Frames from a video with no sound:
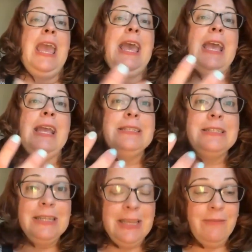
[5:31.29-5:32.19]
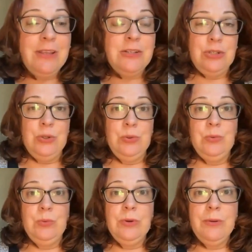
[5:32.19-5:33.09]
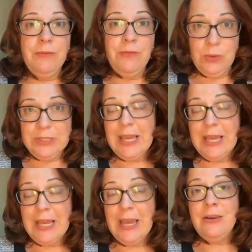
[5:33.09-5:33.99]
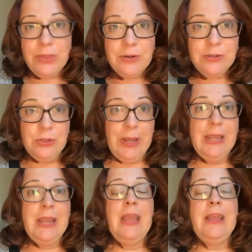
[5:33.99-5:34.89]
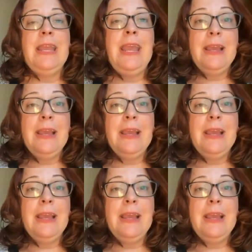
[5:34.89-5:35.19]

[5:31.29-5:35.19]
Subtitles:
and give it to folks that know what they're doing,